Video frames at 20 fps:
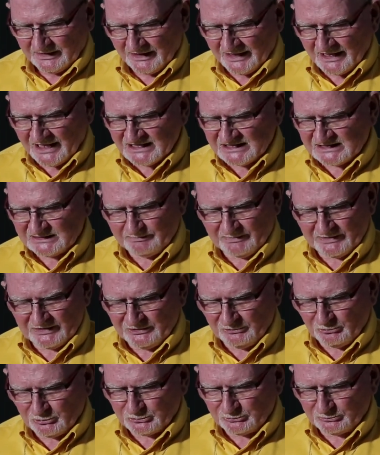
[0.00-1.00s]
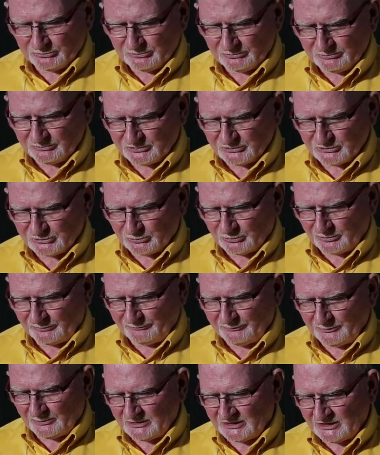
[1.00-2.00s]
Asked by the National Stroke
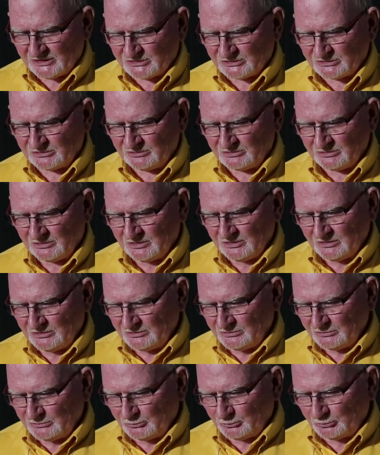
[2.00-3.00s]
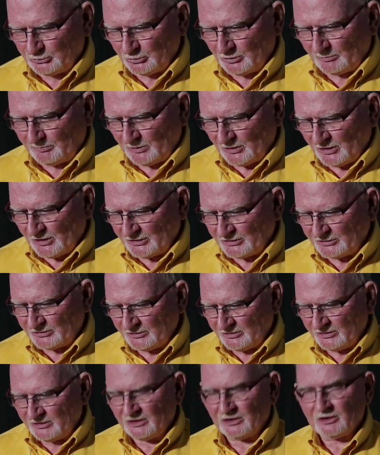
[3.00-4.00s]
Foundation to do a blog
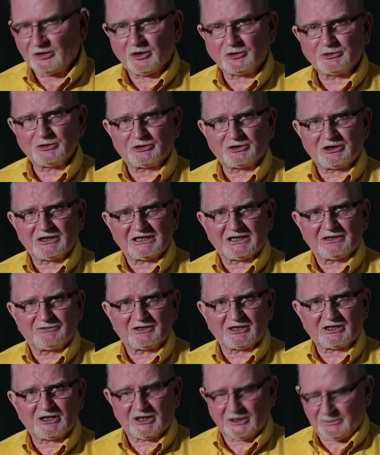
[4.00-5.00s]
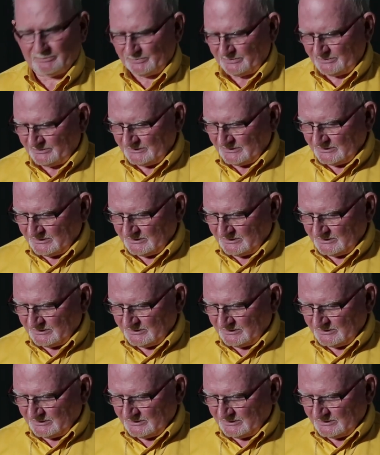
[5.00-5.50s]
on the running of a club